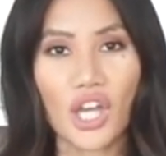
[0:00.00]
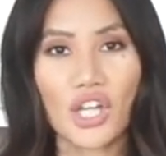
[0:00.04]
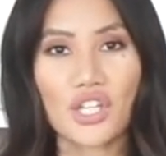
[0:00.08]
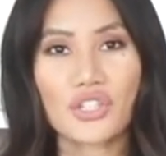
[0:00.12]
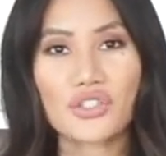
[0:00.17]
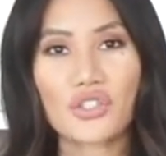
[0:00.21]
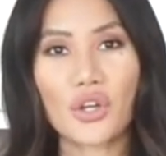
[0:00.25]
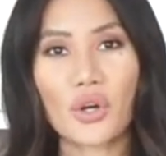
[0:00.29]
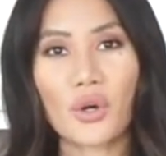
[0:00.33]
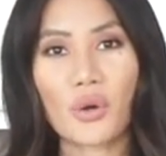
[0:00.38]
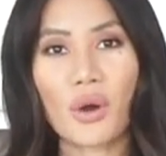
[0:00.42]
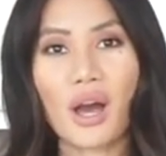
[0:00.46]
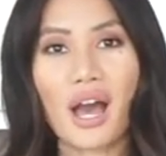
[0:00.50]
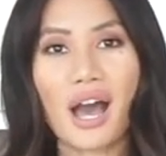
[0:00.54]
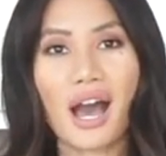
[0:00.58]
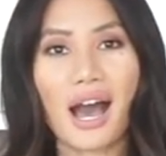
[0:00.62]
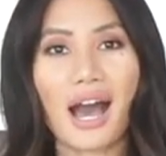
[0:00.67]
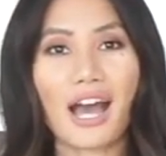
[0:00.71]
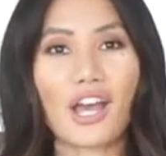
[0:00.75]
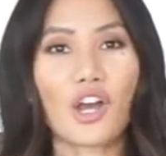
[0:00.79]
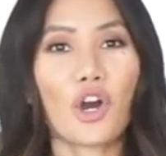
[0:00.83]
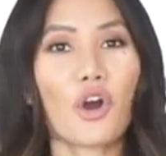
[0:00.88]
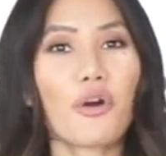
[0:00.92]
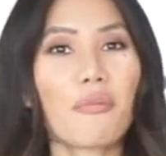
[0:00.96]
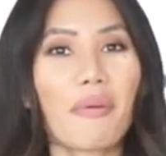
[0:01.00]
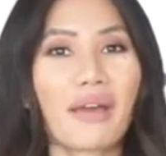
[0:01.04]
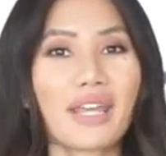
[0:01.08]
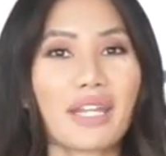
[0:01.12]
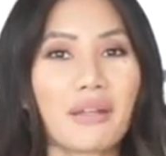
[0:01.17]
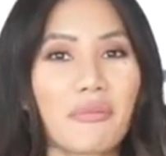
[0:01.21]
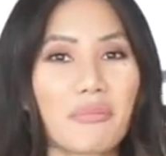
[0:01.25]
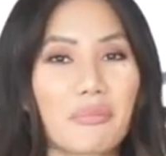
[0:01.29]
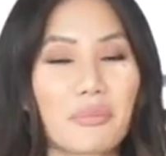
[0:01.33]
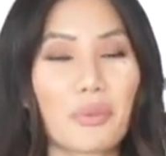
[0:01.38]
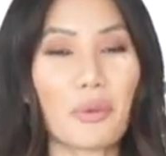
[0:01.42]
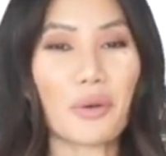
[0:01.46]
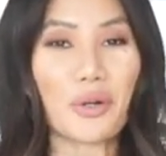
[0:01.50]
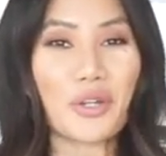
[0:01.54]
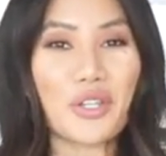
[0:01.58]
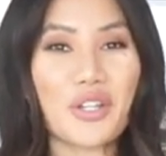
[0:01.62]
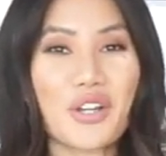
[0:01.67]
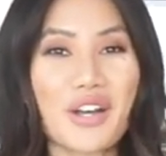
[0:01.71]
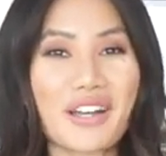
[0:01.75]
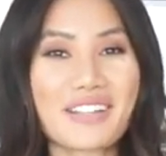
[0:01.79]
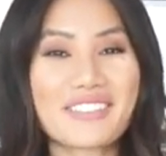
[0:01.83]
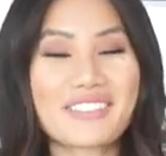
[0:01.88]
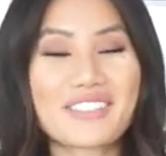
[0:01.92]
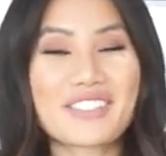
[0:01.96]
So I hope I didn't bore you
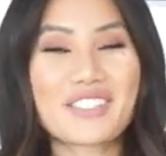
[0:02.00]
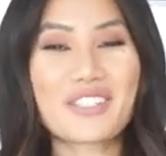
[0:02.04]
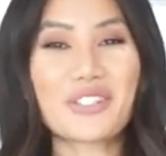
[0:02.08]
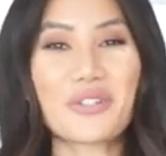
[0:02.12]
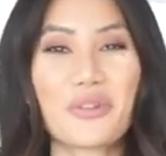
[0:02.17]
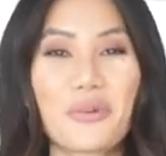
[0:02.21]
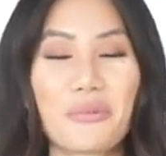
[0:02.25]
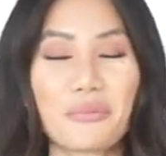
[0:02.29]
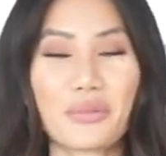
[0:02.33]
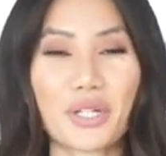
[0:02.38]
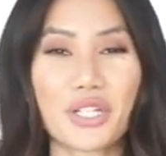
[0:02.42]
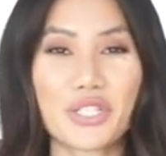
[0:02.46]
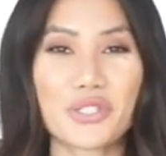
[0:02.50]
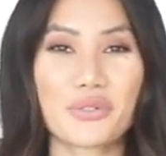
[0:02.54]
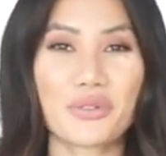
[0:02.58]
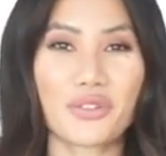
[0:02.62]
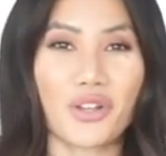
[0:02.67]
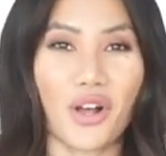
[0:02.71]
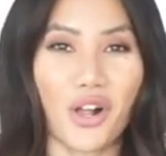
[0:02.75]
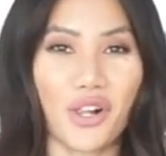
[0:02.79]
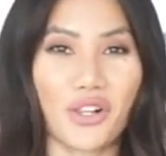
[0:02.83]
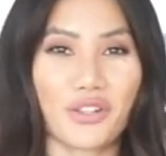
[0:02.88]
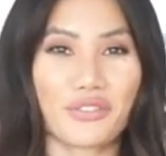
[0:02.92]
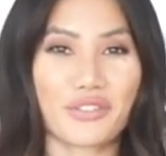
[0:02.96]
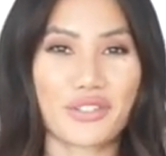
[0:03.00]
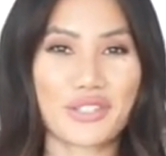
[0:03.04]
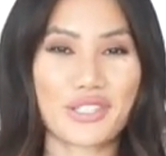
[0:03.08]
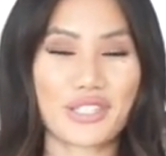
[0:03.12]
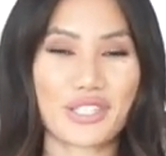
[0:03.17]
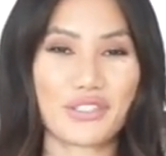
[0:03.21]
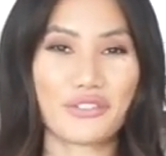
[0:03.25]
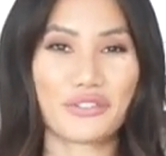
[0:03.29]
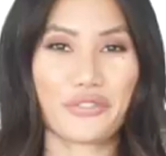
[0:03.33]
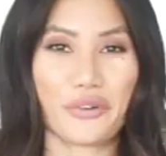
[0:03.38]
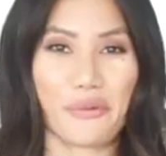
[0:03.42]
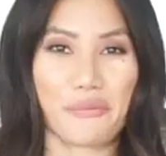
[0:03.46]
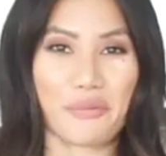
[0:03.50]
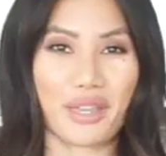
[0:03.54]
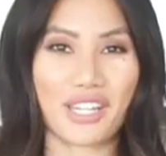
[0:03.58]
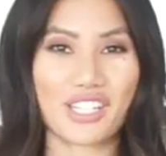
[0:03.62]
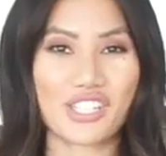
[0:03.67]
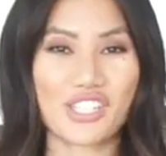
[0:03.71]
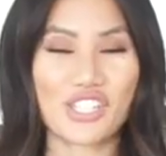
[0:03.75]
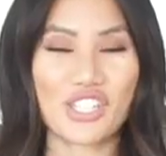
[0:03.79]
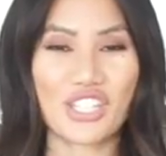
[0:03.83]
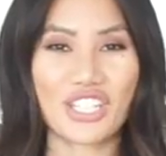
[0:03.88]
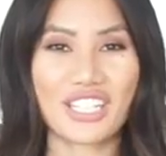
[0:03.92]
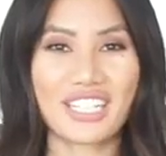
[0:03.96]
guys too much with all of this
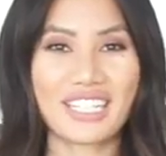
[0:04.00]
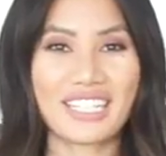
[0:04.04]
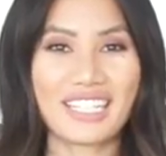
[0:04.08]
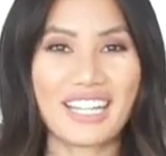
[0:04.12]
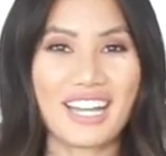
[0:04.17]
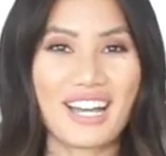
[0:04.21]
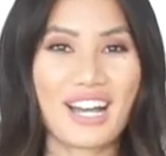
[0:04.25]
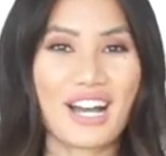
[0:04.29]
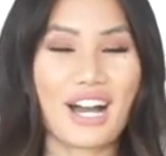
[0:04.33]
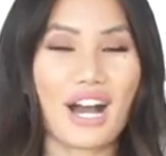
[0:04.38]
information.